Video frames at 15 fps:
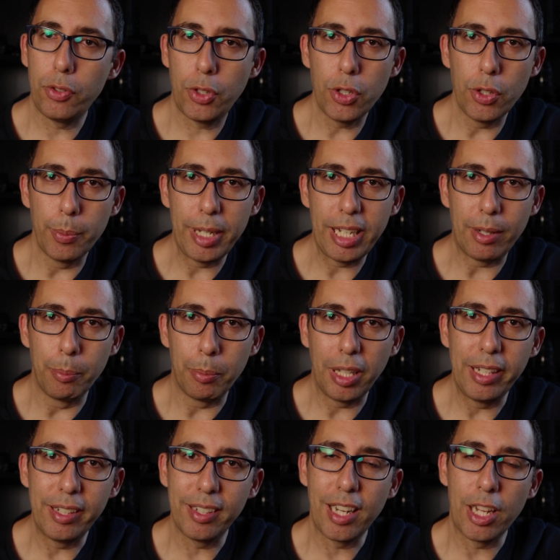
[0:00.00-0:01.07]
is due to be
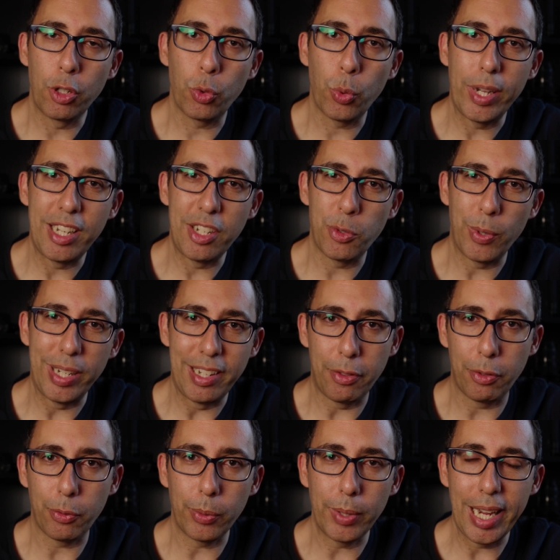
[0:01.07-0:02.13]
completed in twenty
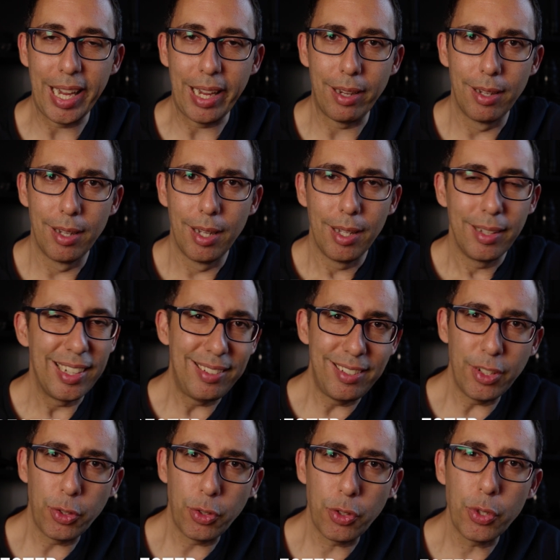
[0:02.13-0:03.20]
twenty-three. That's
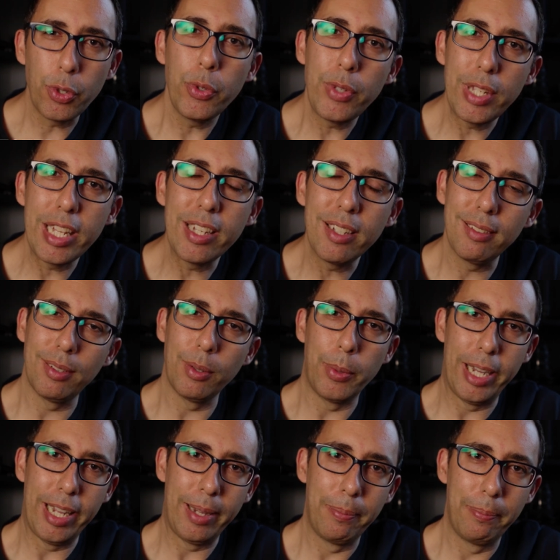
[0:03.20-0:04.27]
just two years
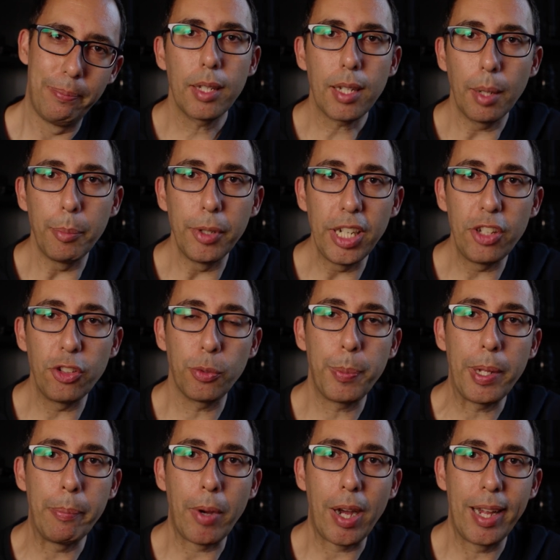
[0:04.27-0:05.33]
away. The company has
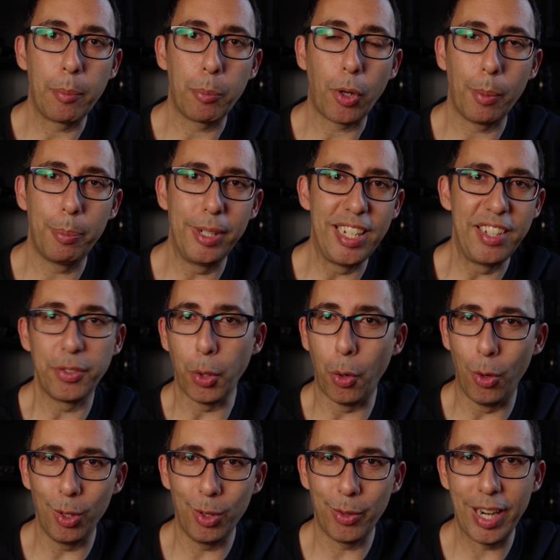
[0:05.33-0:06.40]
been buying properties
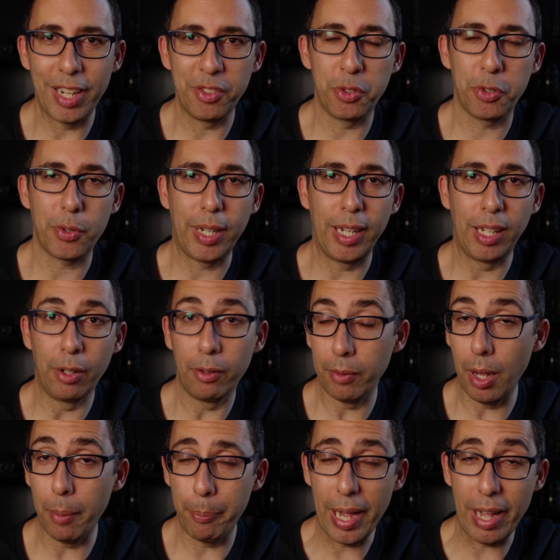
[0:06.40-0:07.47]
all around Australia,
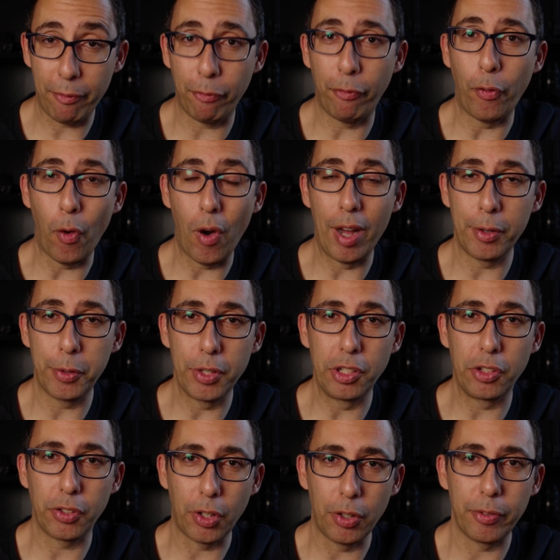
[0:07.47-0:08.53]
about four
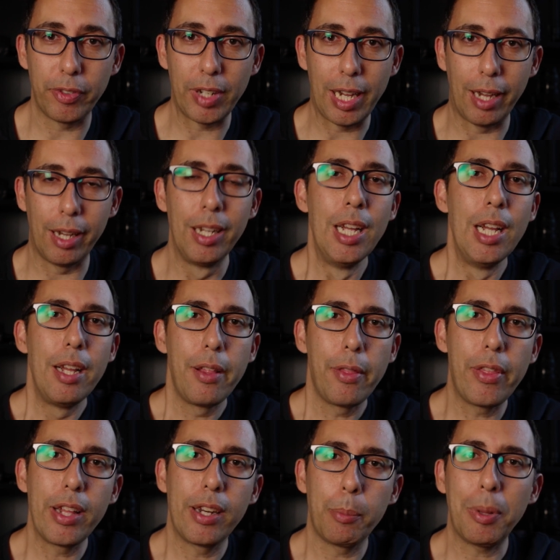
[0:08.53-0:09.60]
hundred so far,
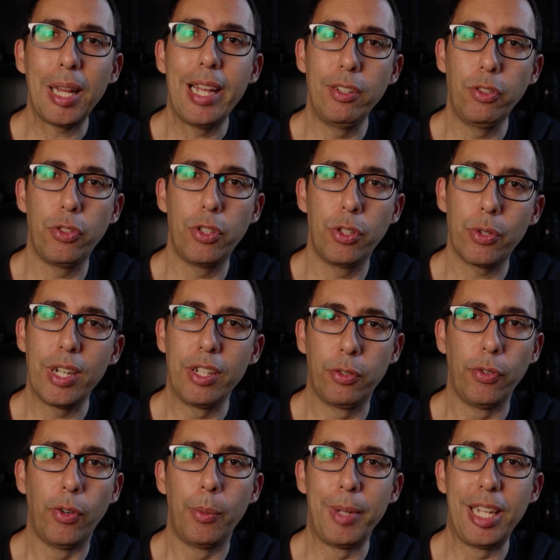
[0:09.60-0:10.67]
that it plans to
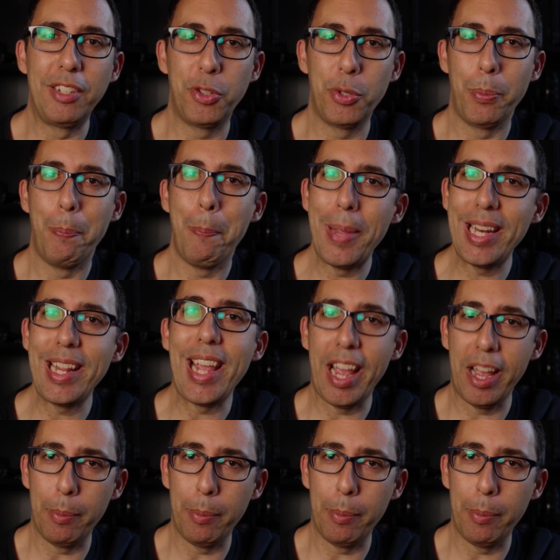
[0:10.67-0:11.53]
transform into mini